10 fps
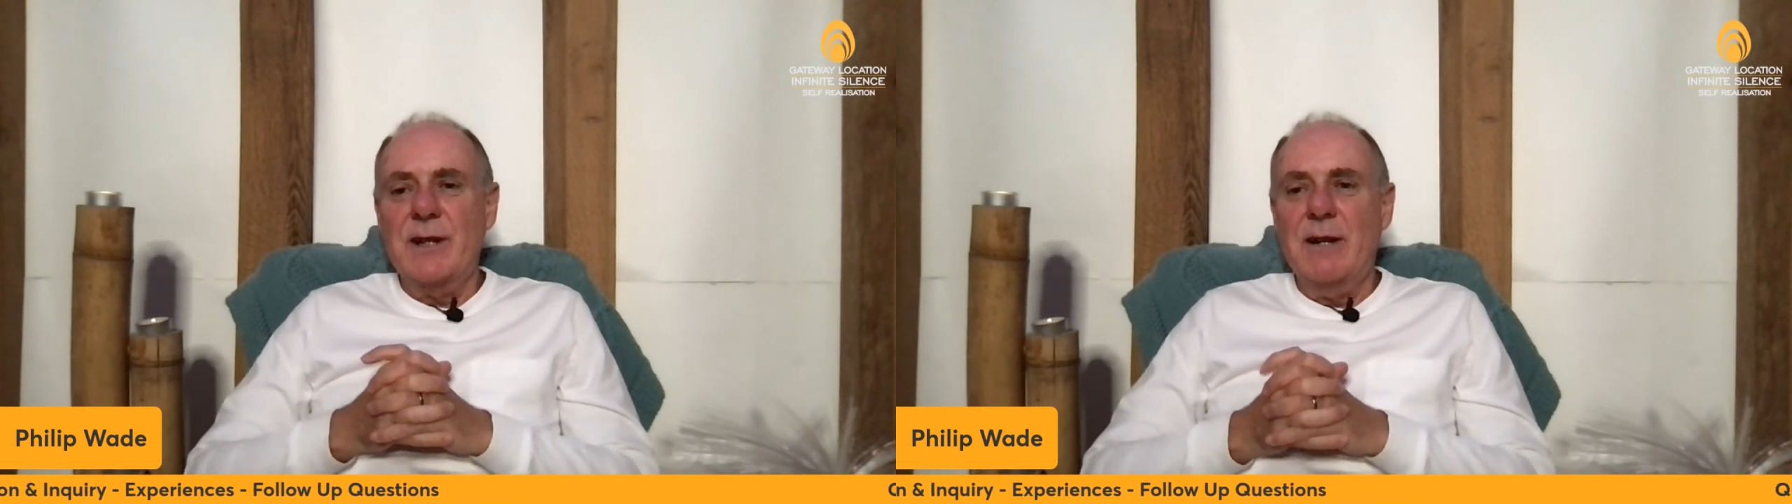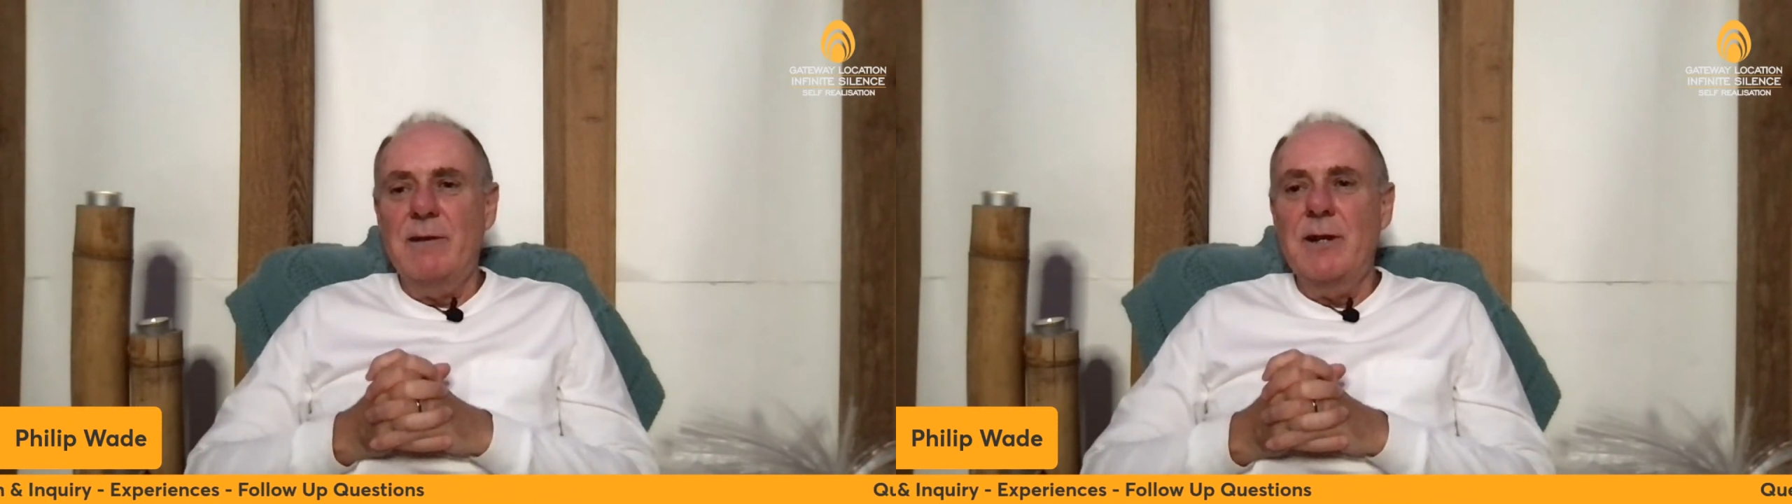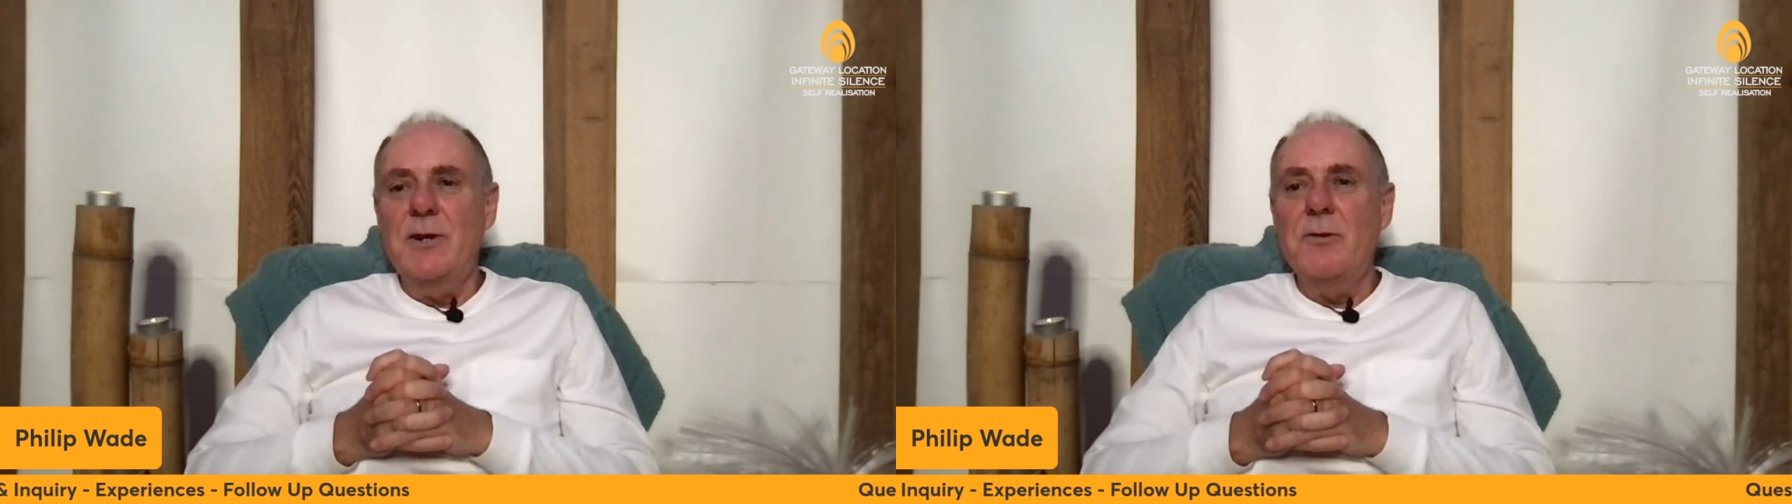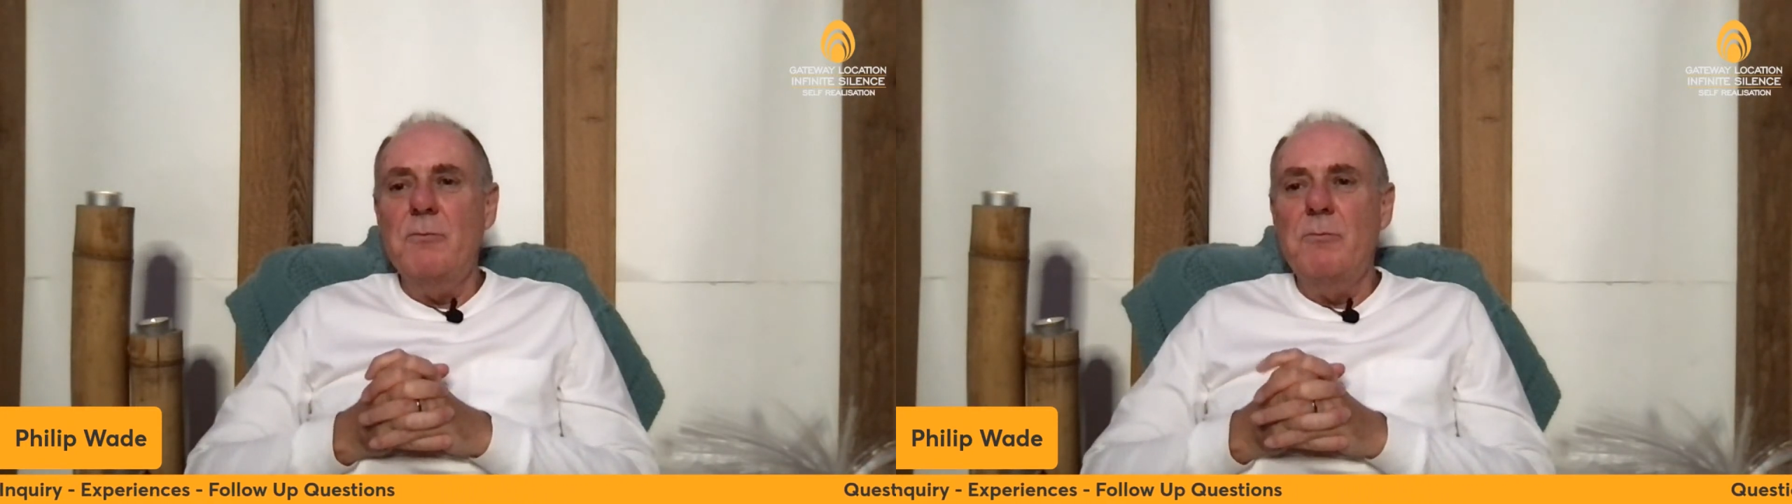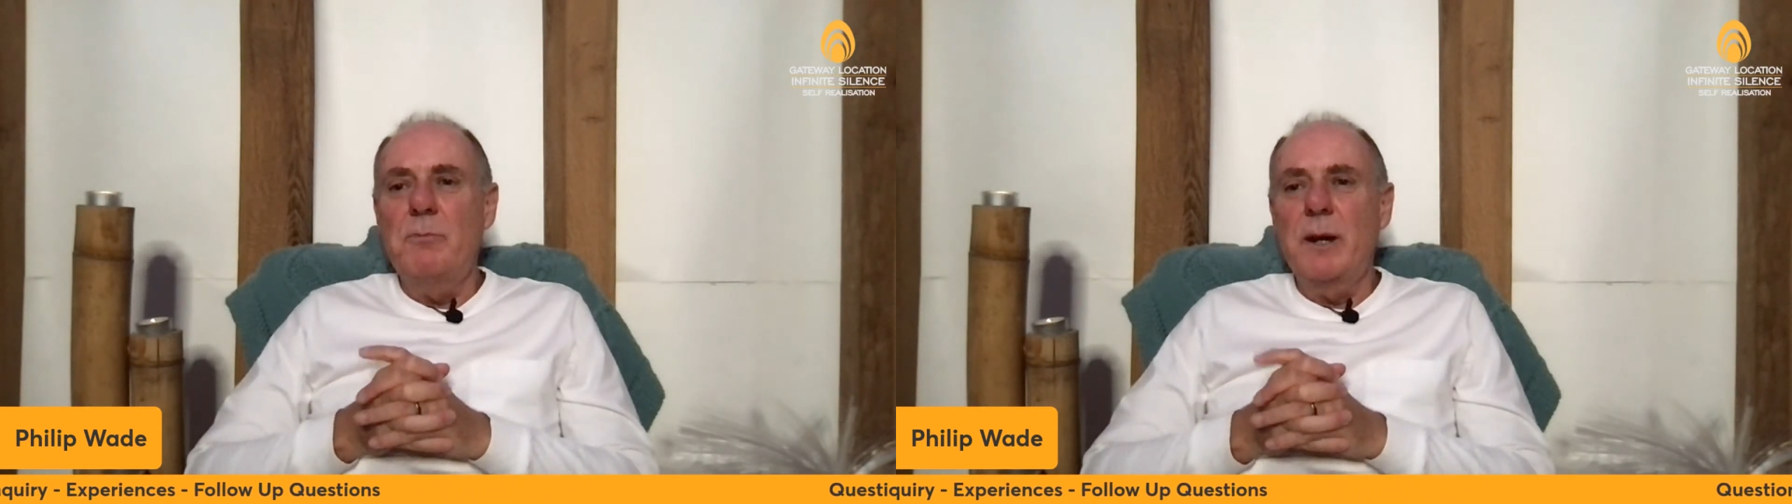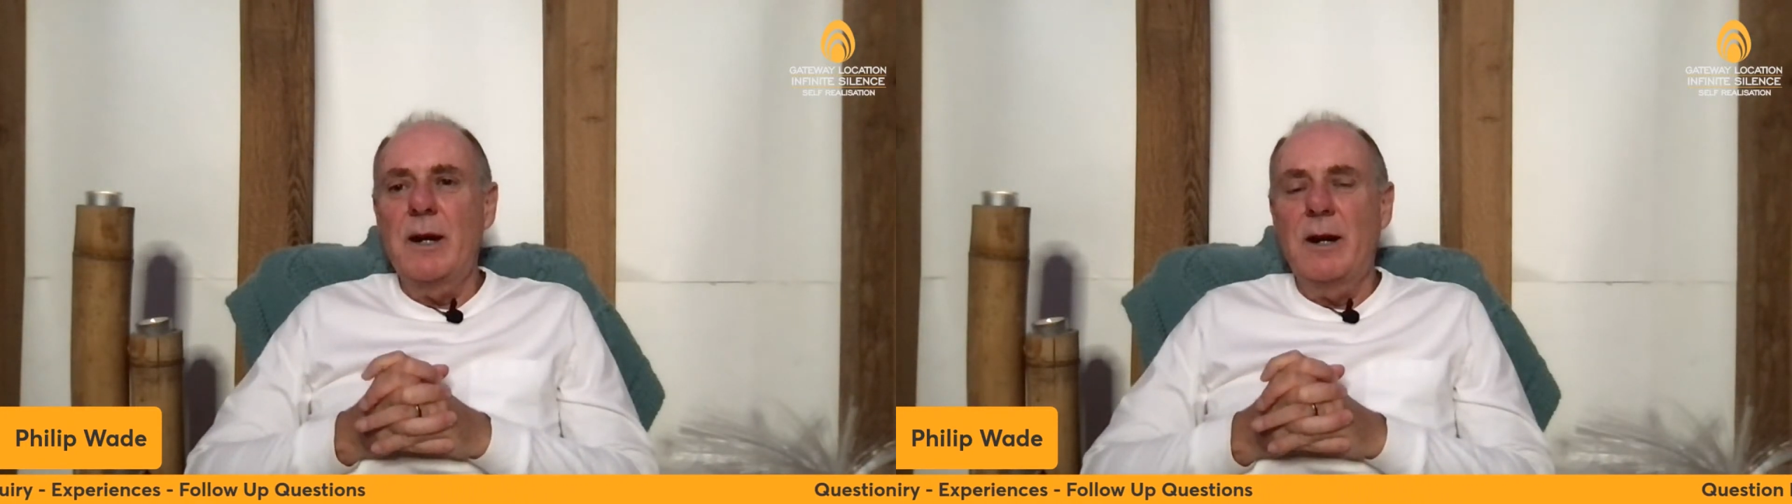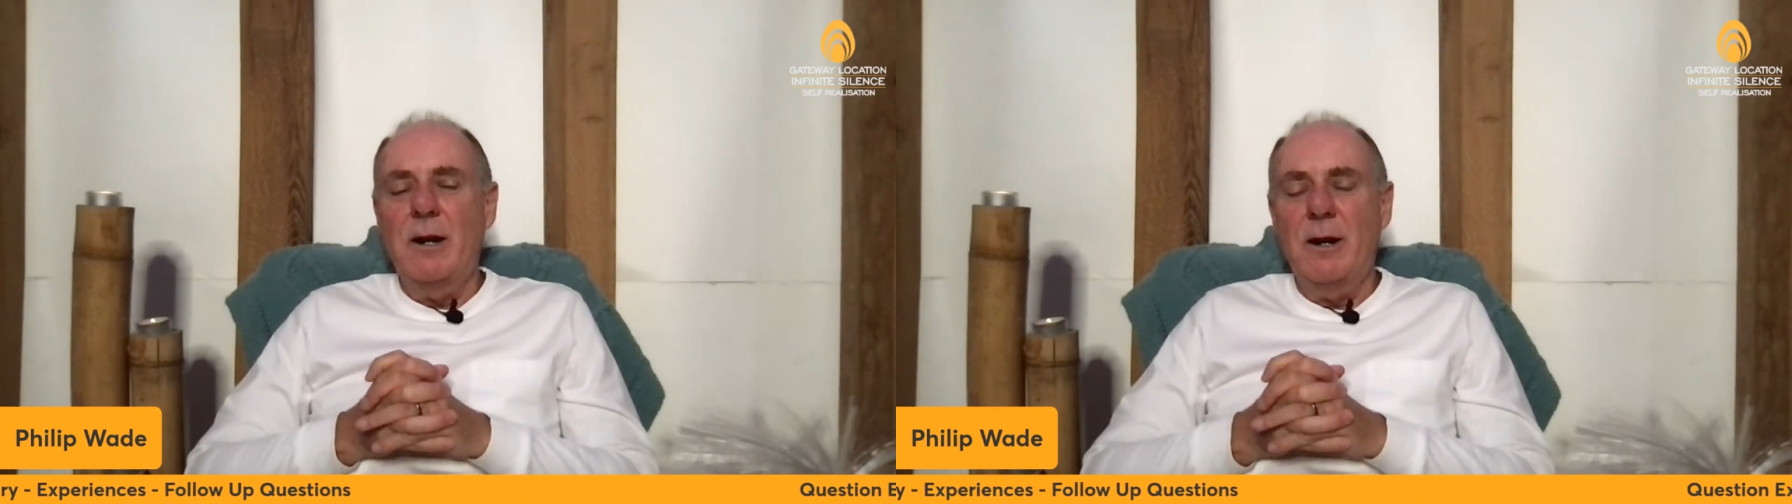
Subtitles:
are a number